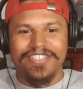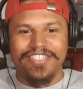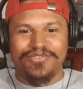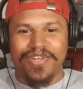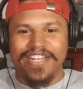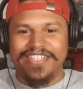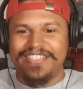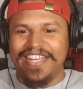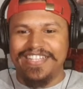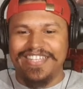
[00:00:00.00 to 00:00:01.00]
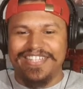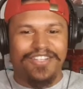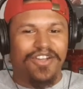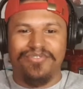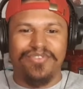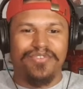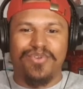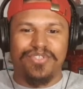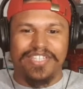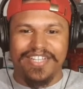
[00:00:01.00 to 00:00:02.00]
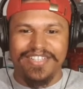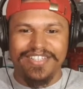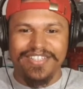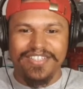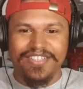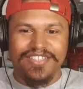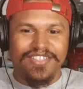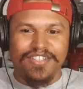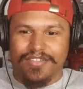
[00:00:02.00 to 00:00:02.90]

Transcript: Is Red I'll gonna say anything? Everyone no, that I'm the best.